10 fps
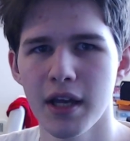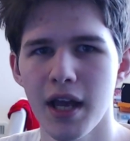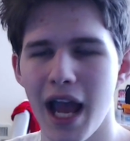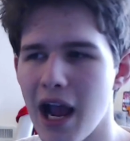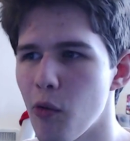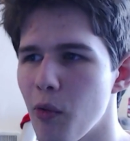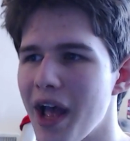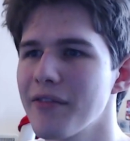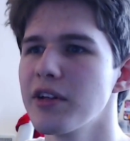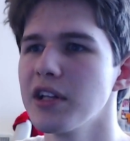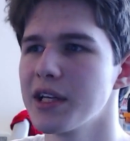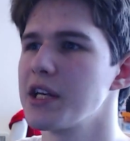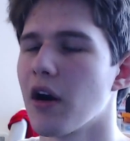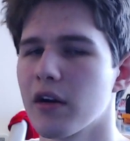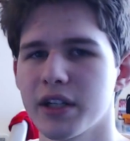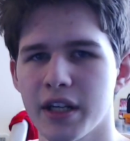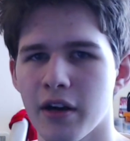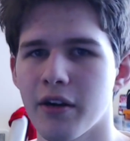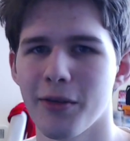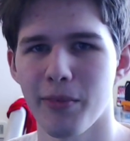how heavily guarded
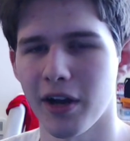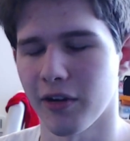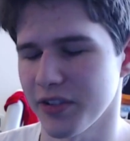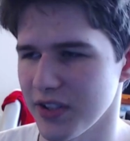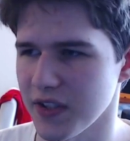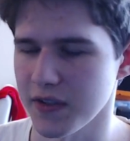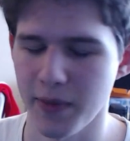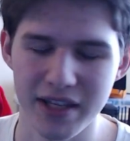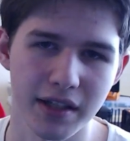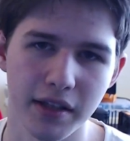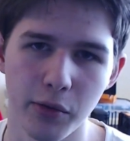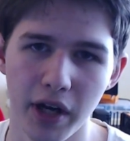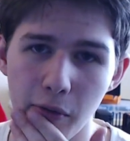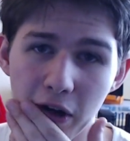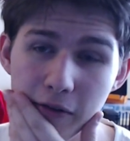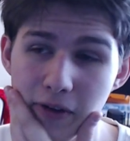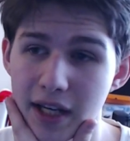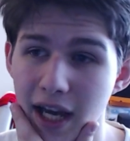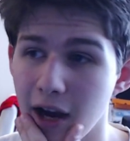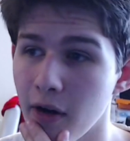are the BIOSes is basically what I want to find out.